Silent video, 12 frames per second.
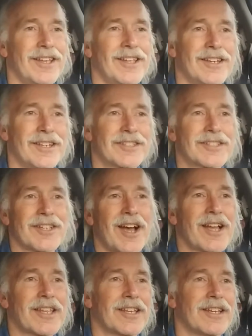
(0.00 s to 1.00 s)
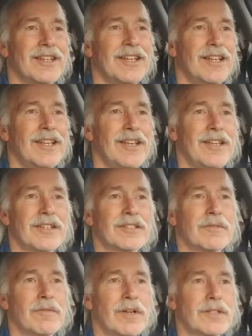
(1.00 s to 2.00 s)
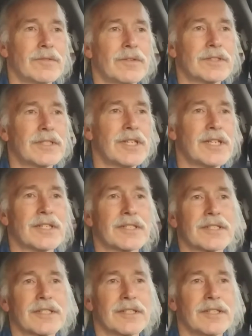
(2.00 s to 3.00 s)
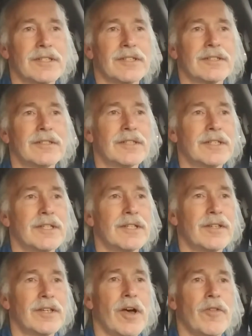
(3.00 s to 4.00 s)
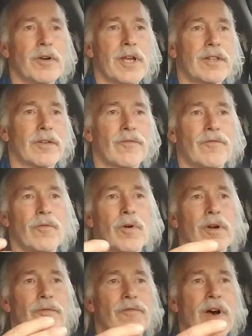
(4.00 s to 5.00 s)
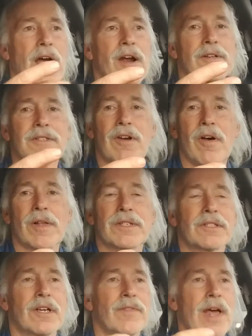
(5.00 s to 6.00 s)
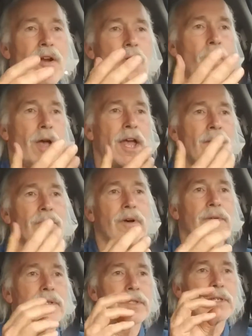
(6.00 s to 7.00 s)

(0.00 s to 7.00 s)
his socket. And I said, what's this? You know, the other end where it fires and all that stuff, that whole half of it,